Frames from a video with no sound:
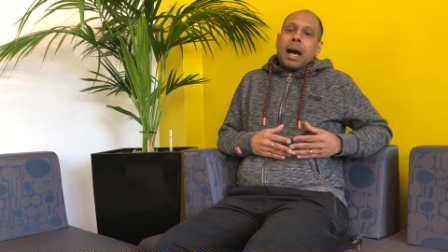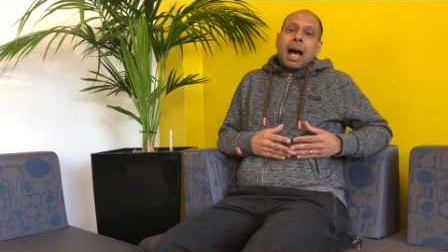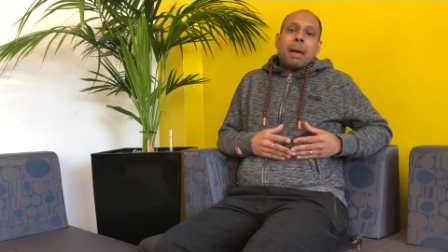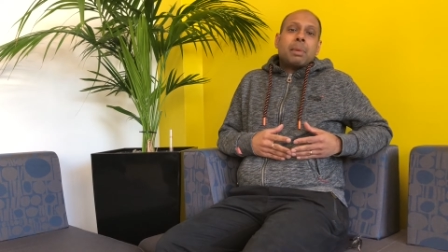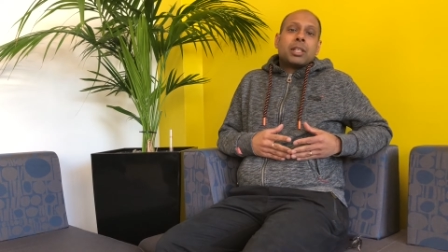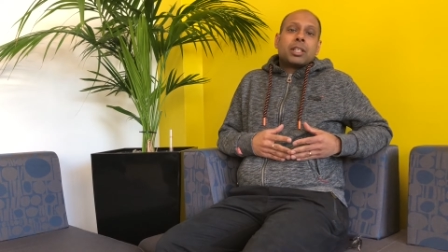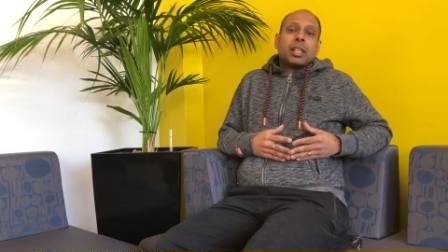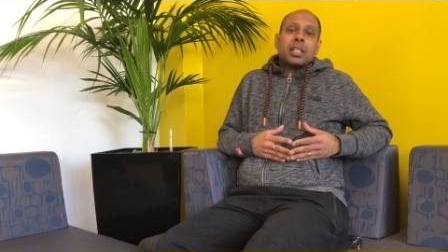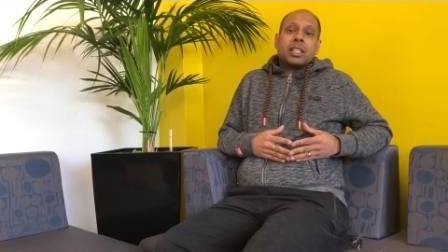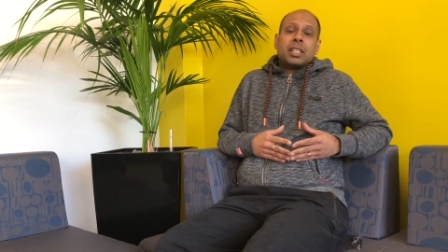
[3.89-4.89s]
I'm a
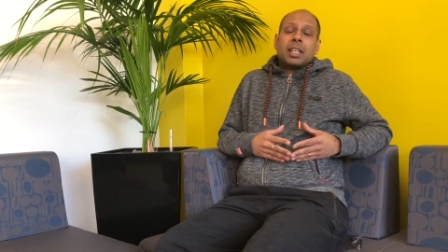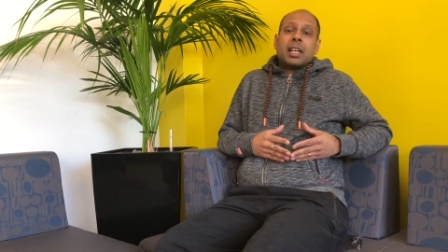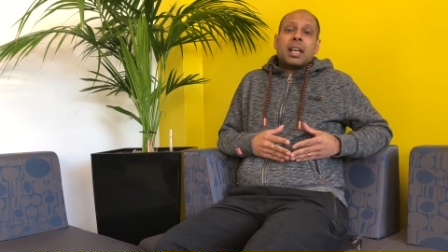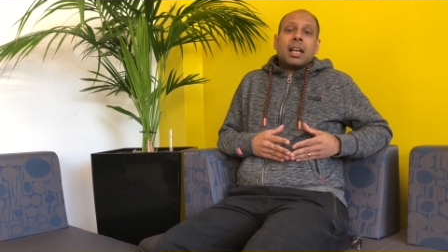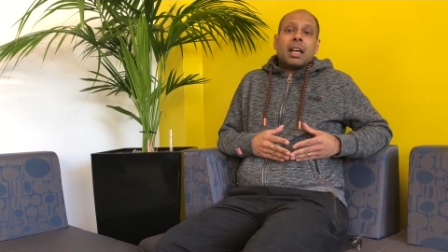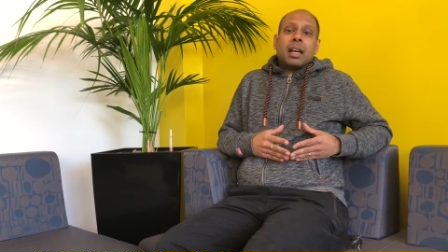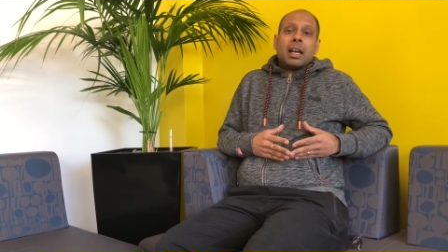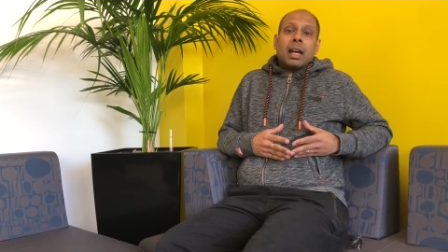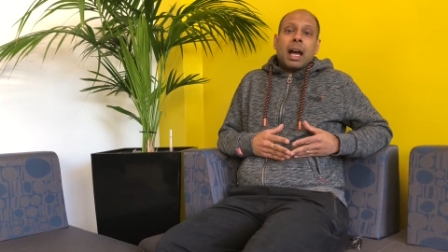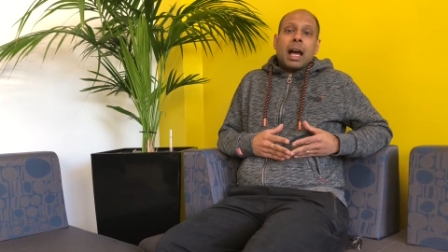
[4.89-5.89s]
solicitor
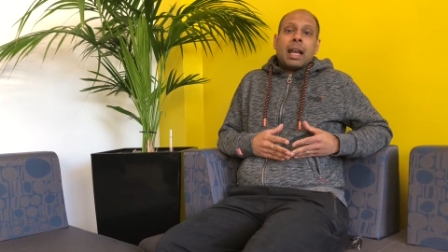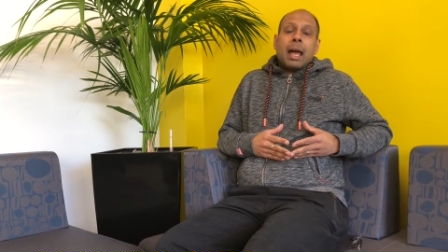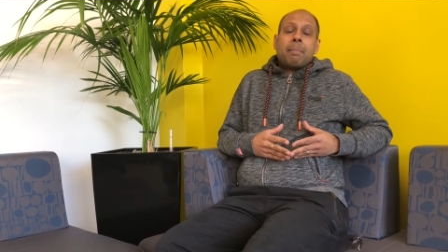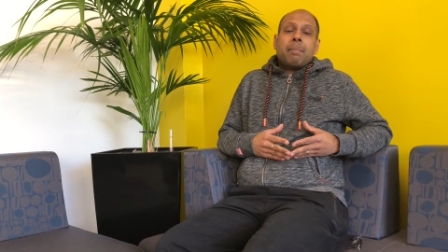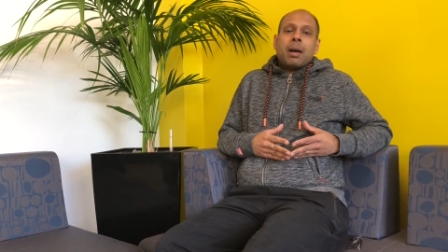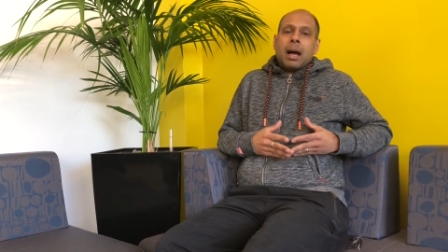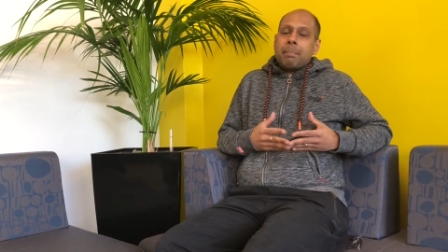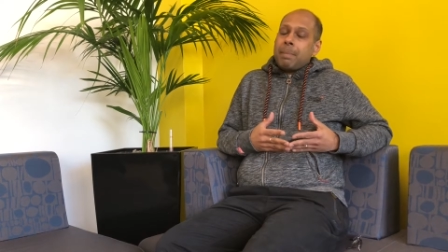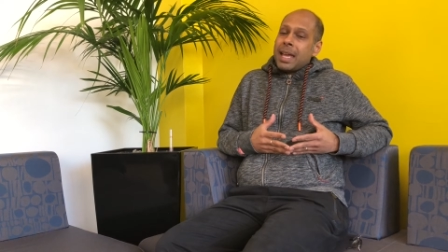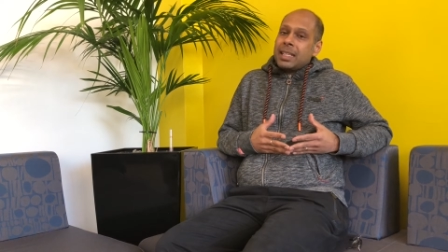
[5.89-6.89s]
and I'm
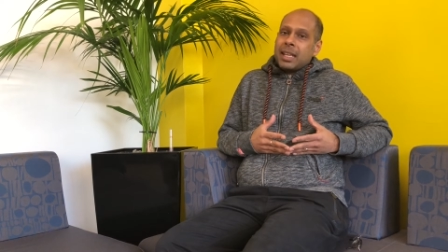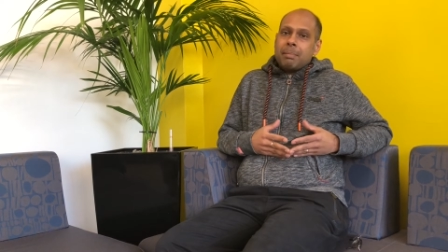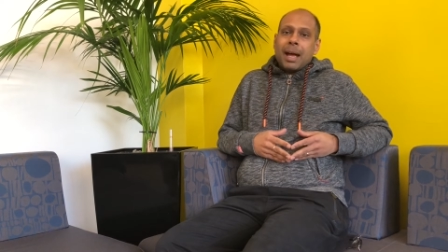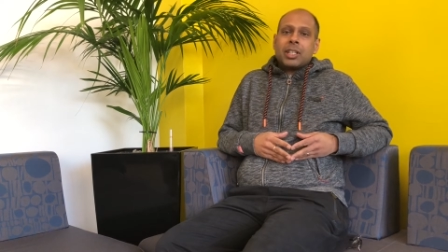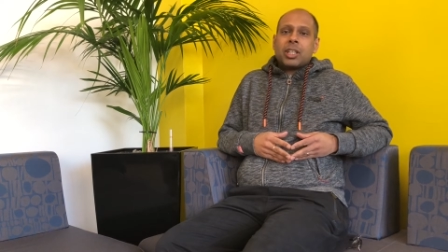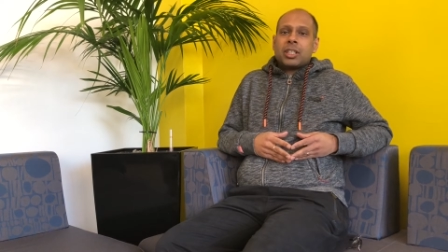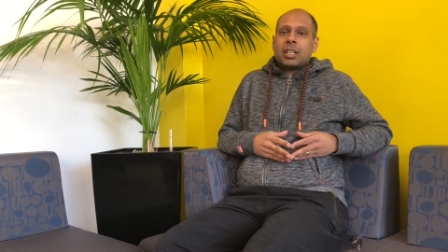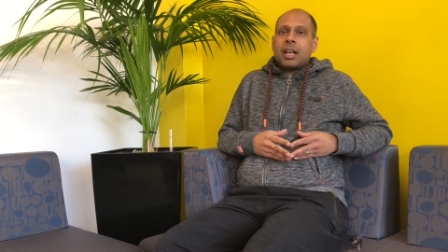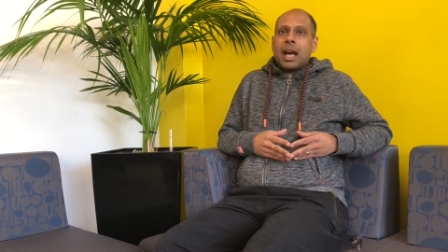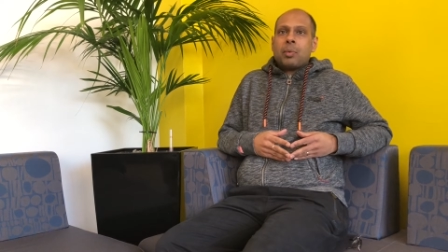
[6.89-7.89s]
based in
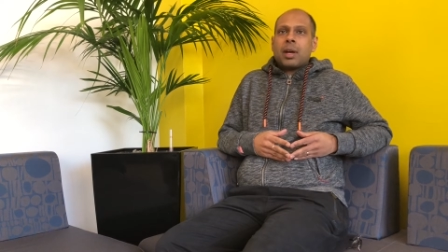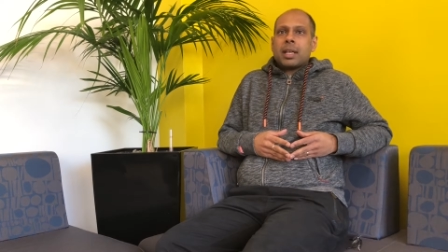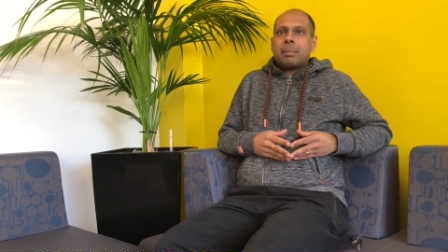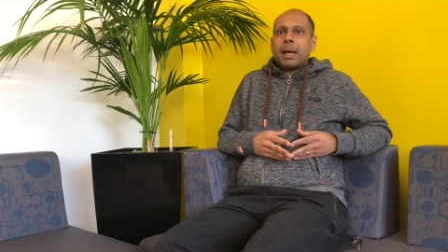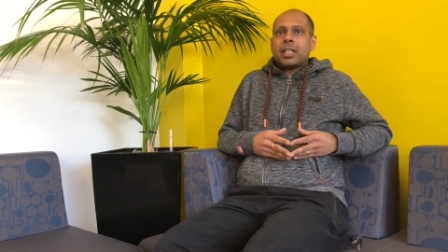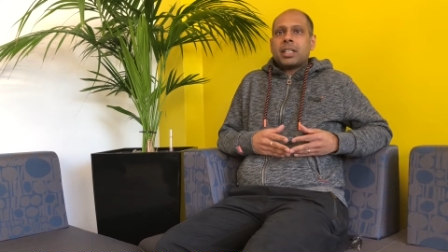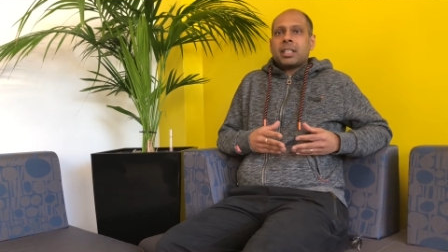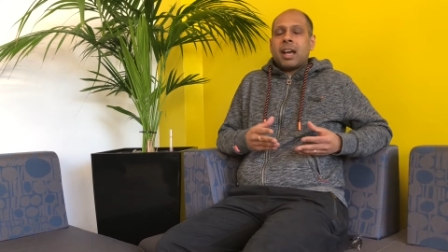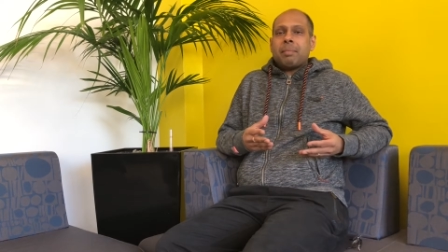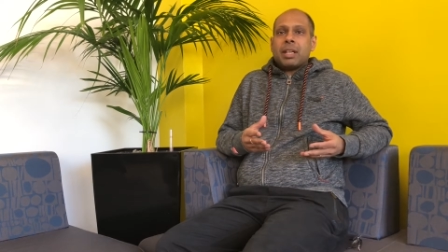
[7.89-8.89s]
Manchester. I work in
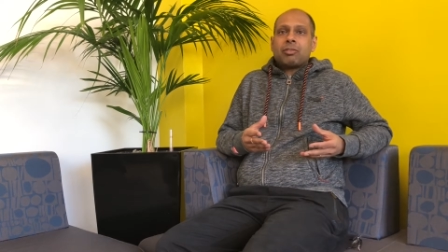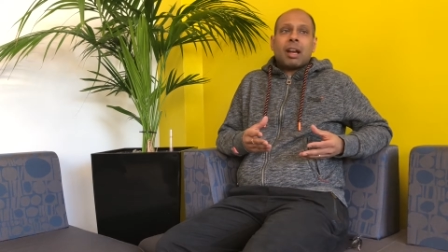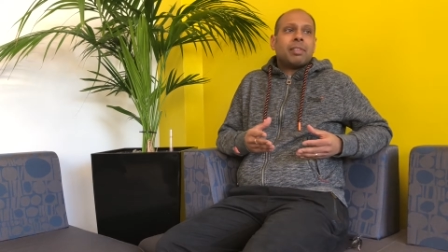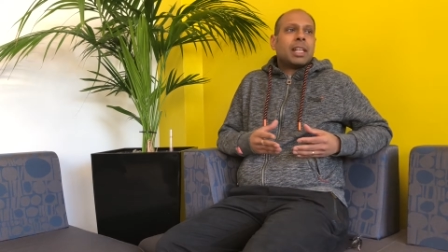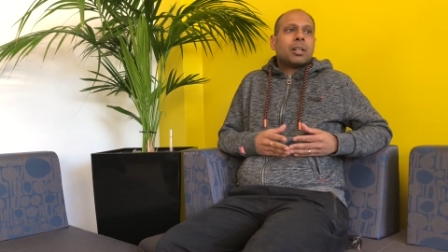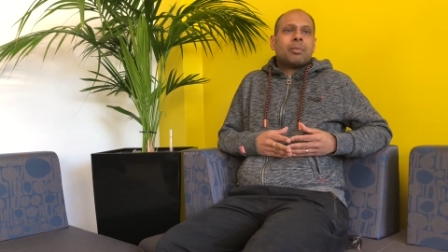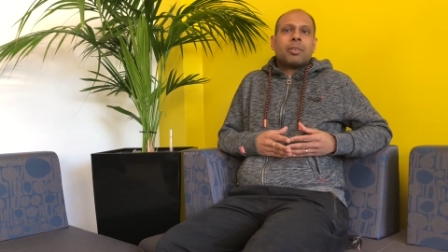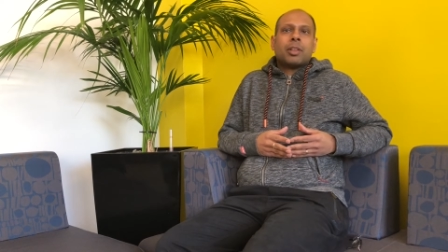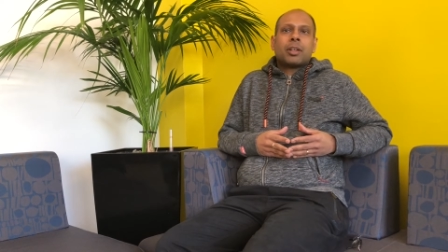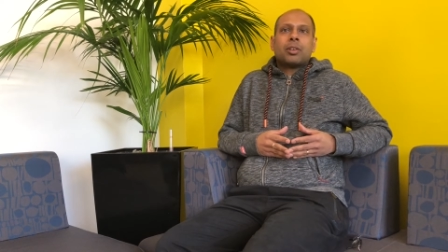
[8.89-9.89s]
Manchester. I've been travelling up
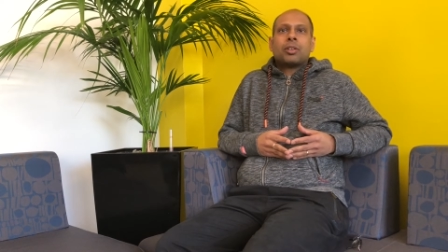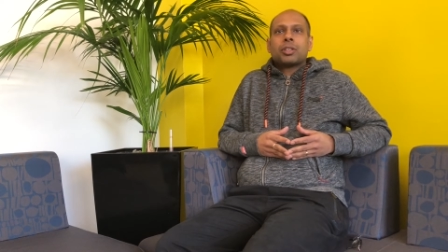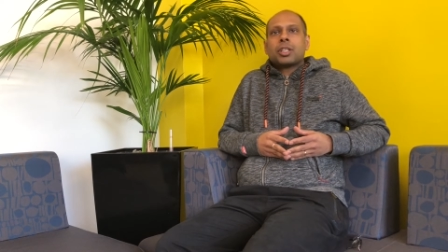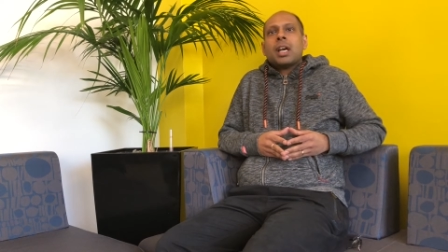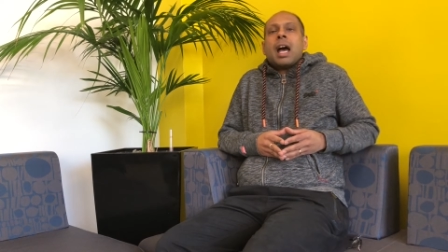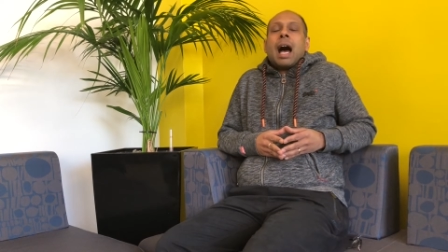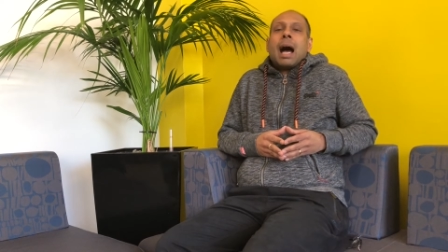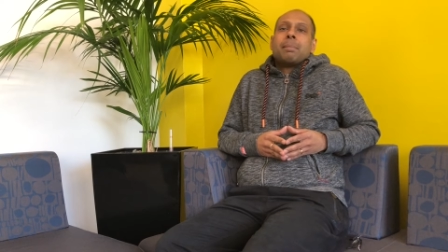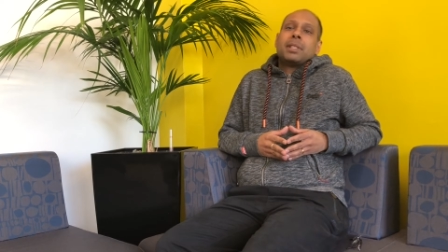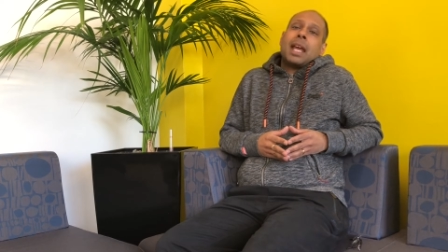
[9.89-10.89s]
for the course.
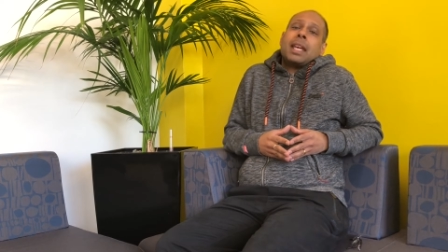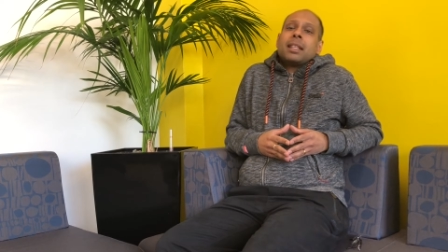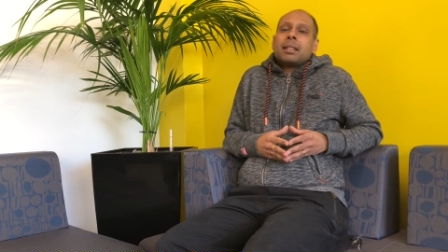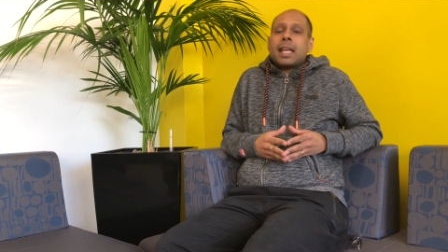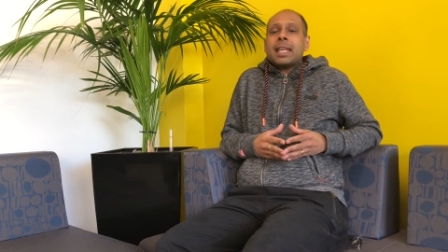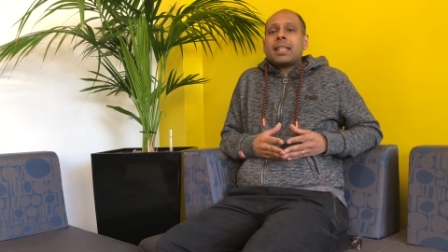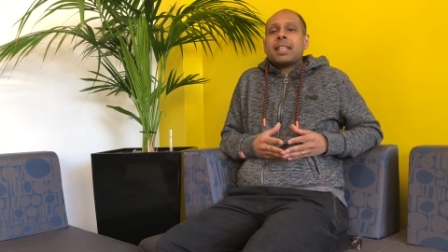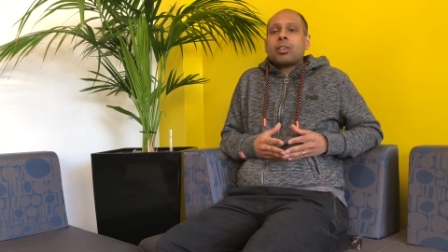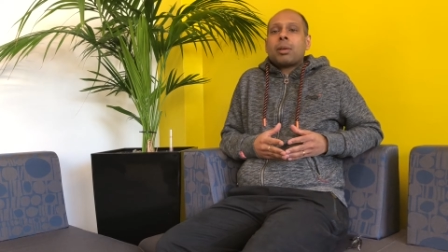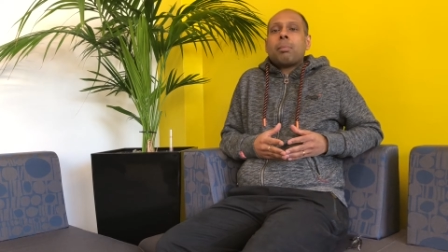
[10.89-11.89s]
I'm taking
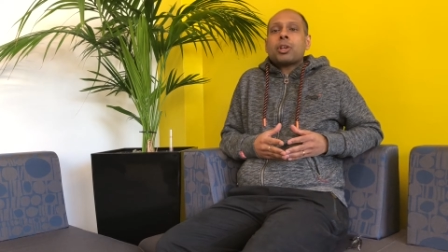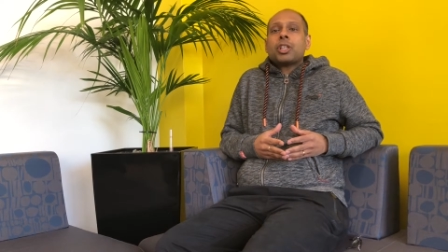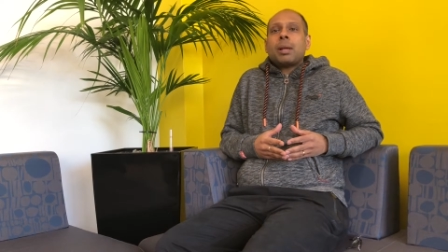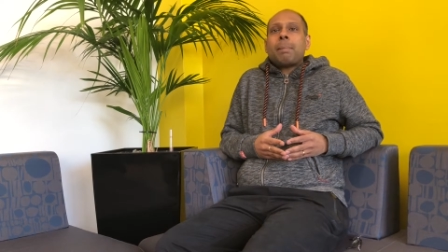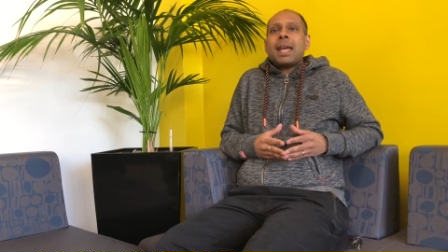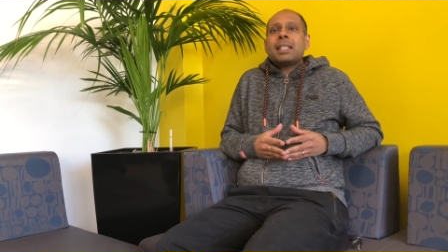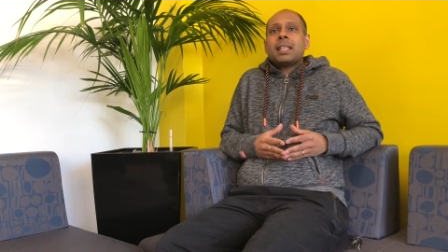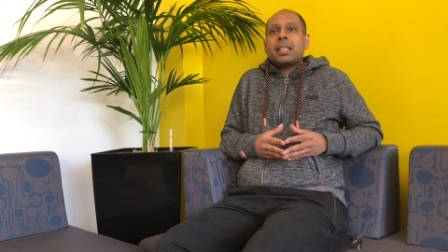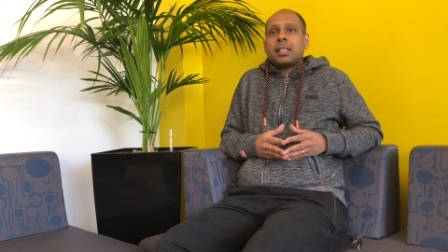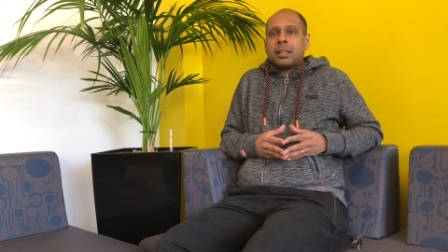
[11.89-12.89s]
this on a modular
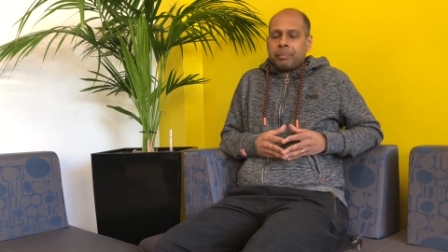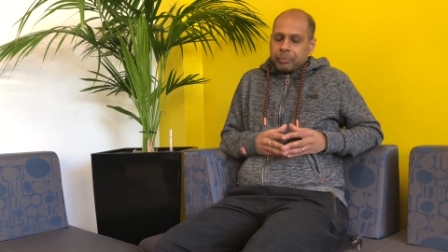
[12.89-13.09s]
basis.